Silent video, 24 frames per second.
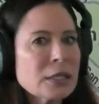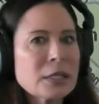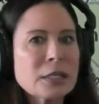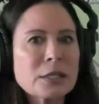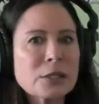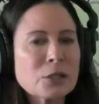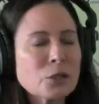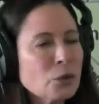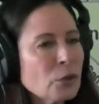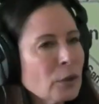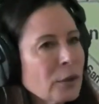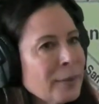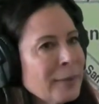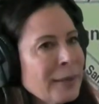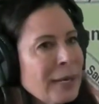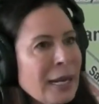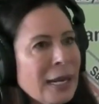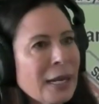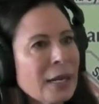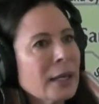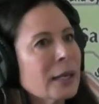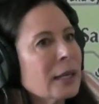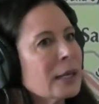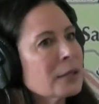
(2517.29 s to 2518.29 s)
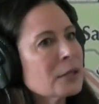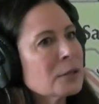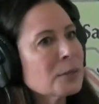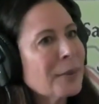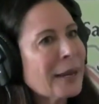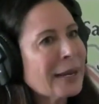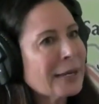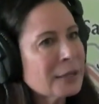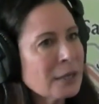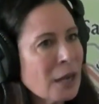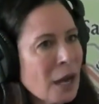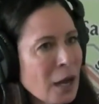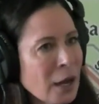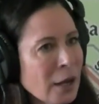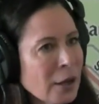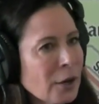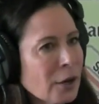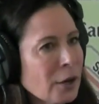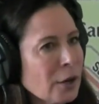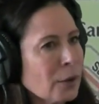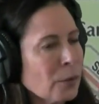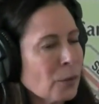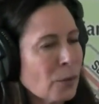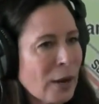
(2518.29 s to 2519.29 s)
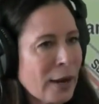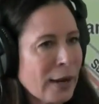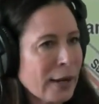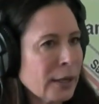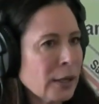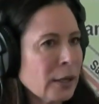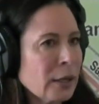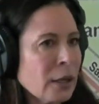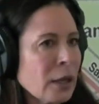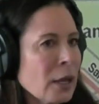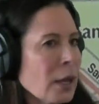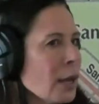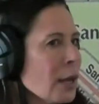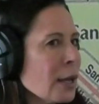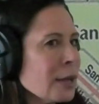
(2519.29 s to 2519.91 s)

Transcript: discriminate against my daughter. Why?